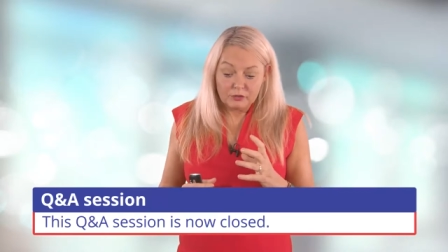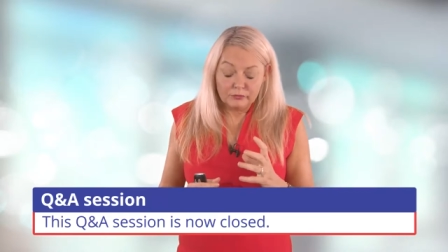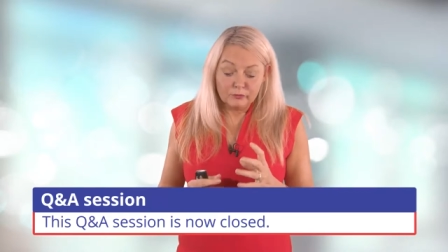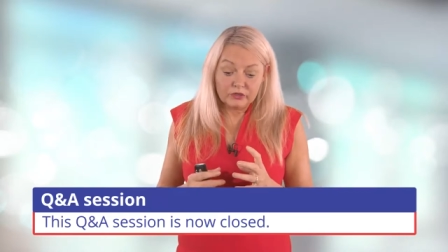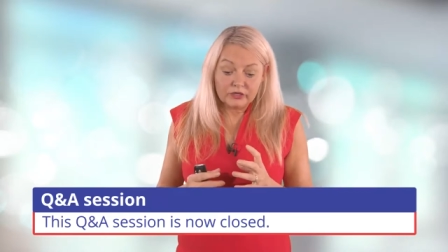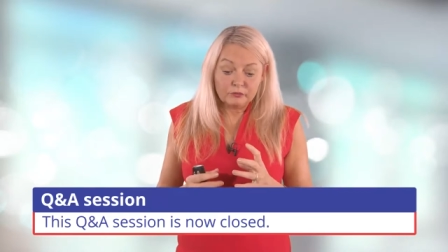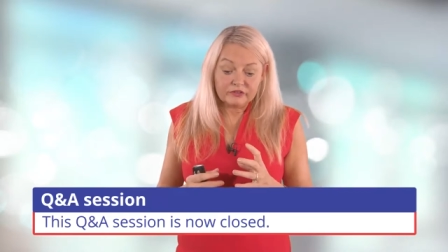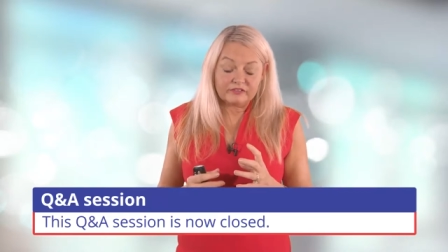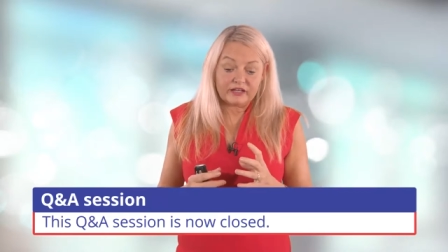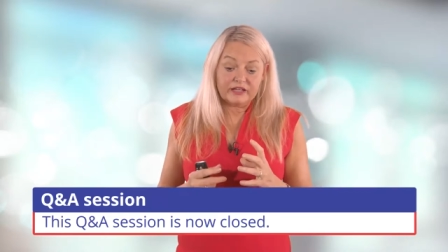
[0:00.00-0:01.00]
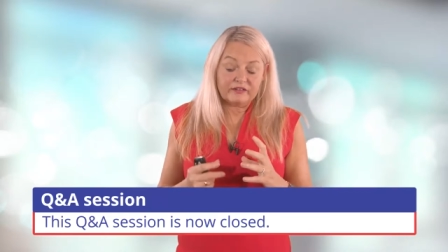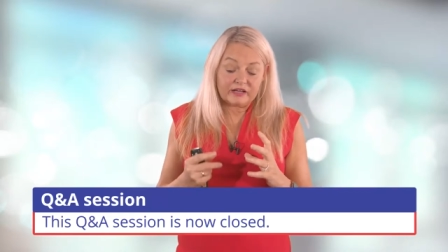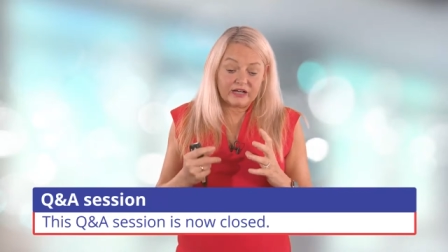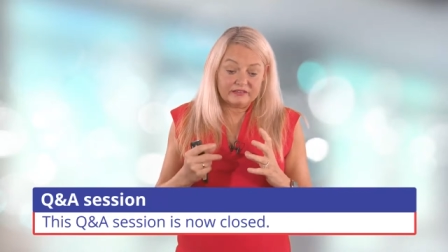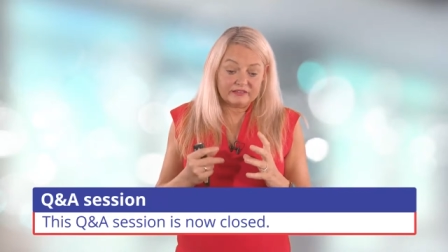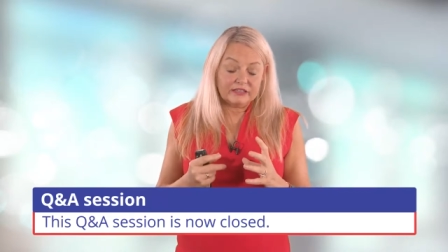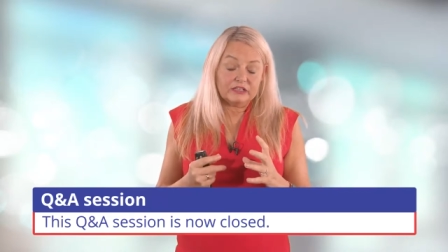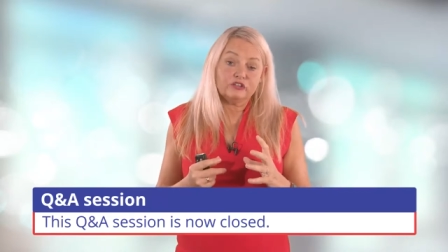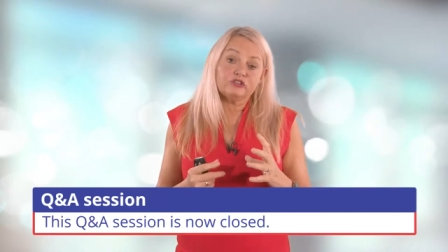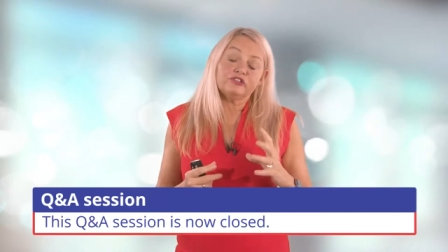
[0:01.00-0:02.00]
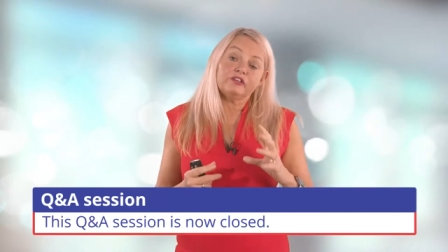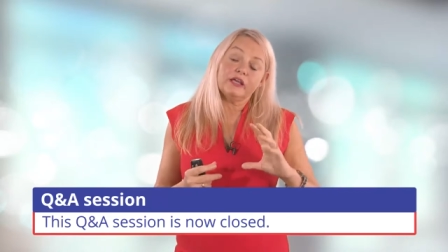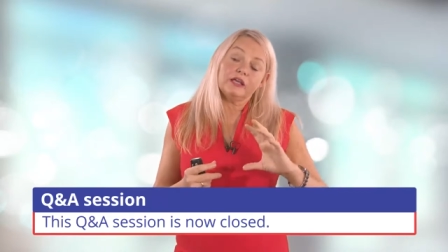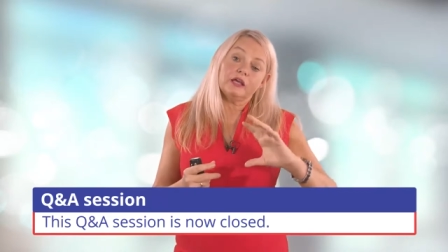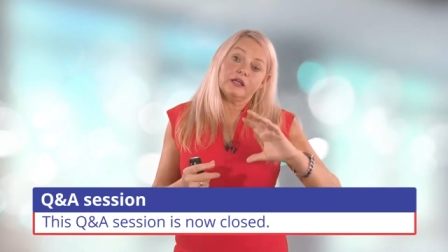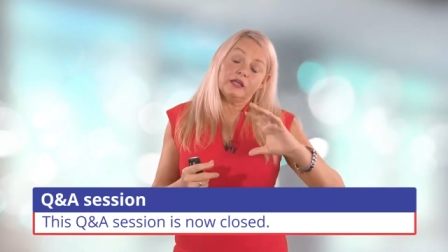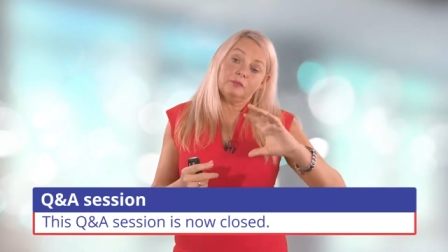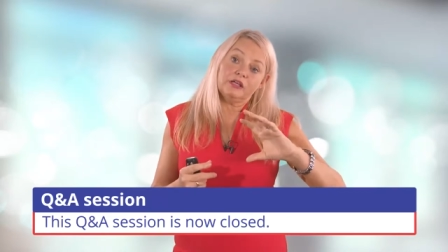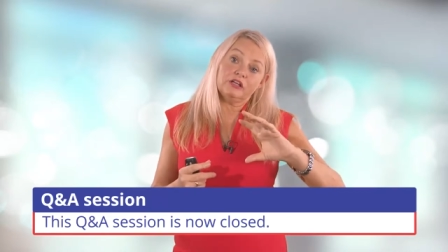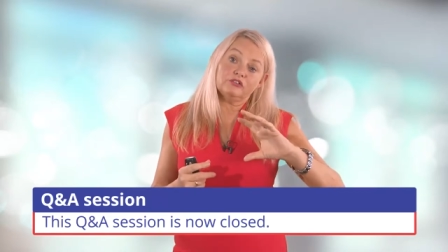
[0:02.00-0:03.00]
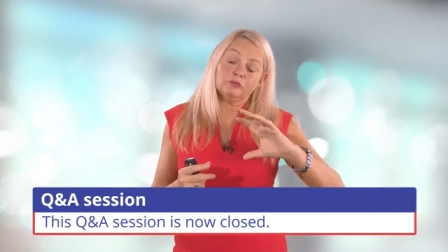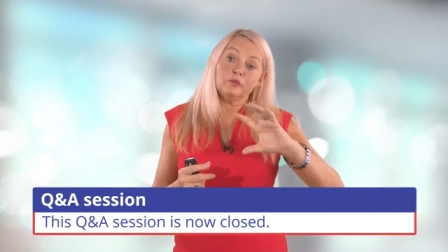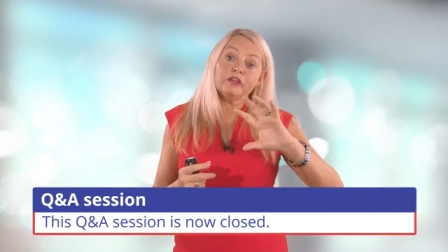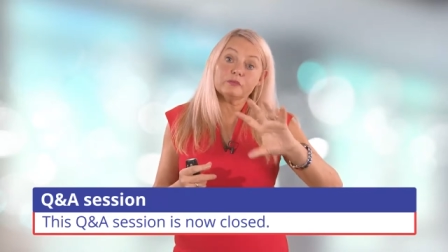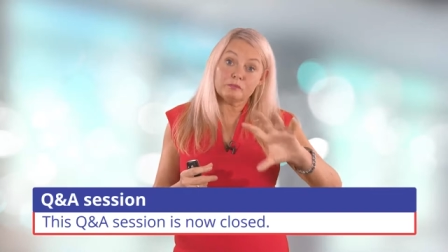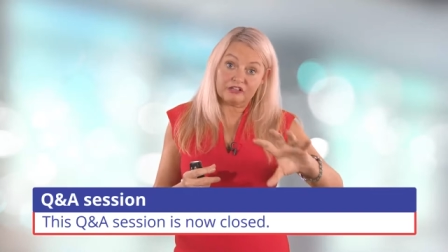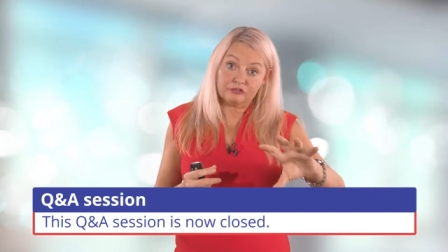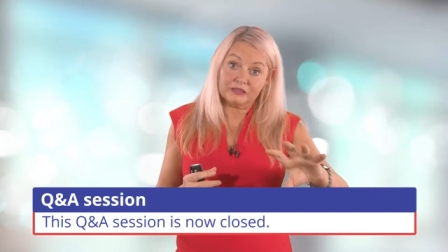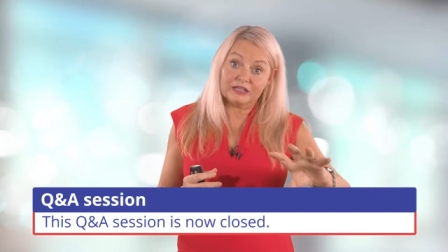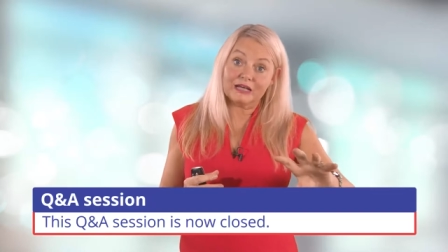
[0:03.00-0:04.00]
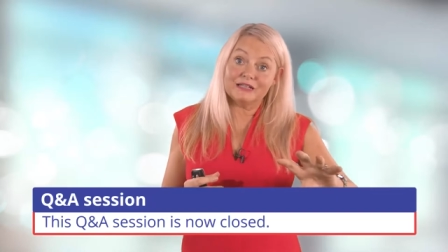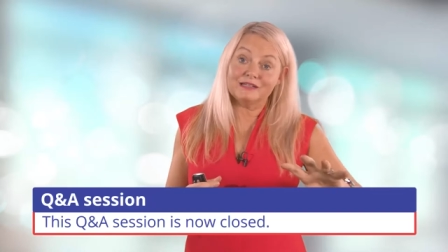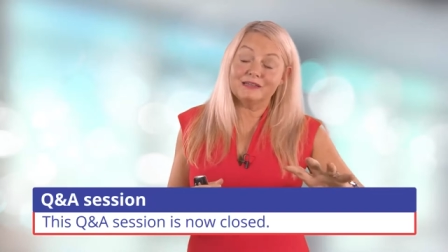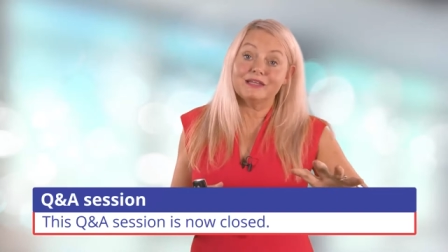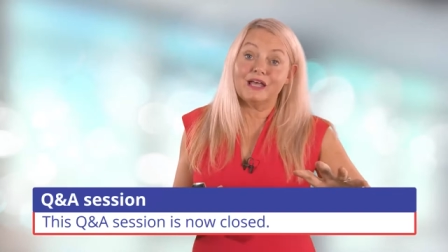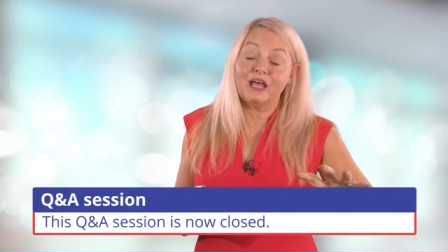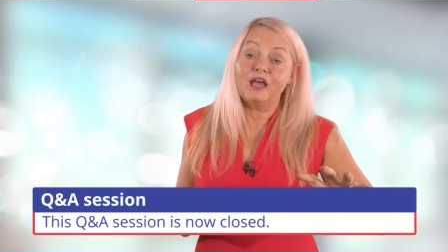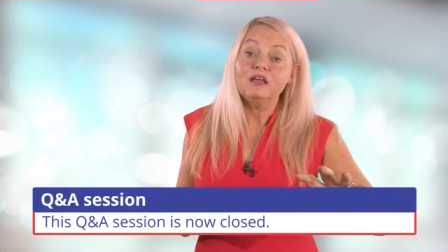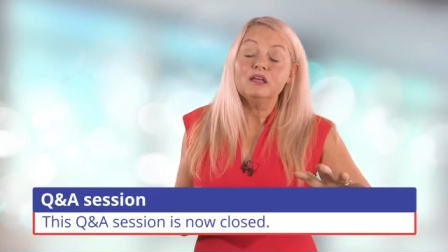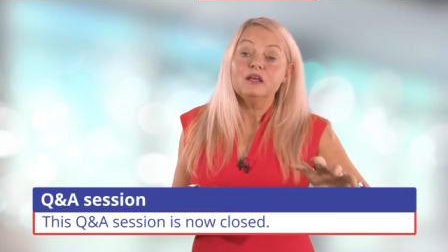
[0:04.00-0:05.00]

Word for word: But what I would say is ideally you should take an image with a measurement guide in there,